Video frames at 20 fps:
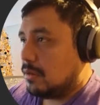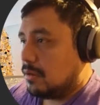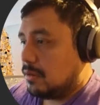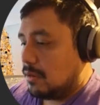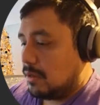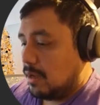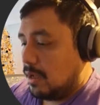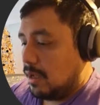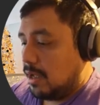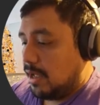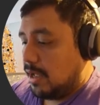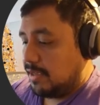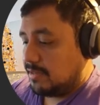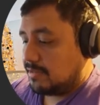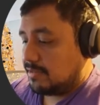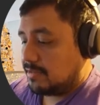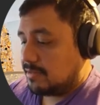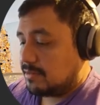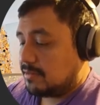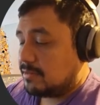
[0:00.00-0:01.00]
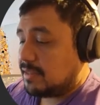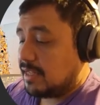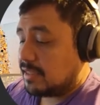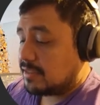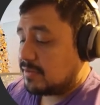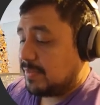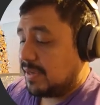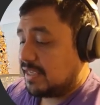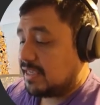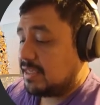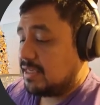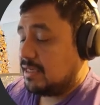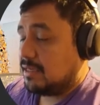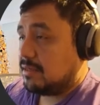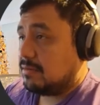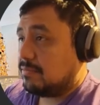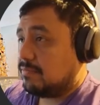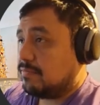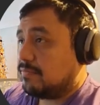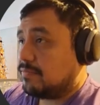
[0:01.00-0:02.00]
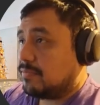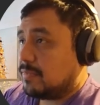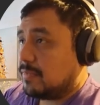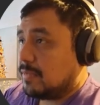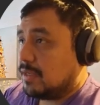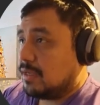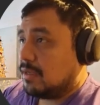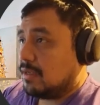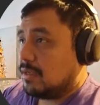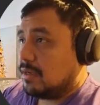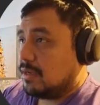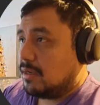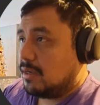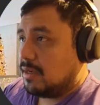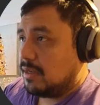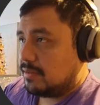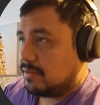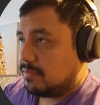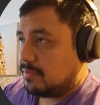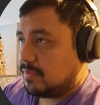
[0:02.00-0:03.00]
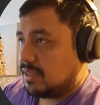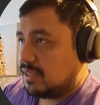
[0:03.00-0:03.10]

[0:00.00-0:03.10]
Eyes, that's my key. Let me,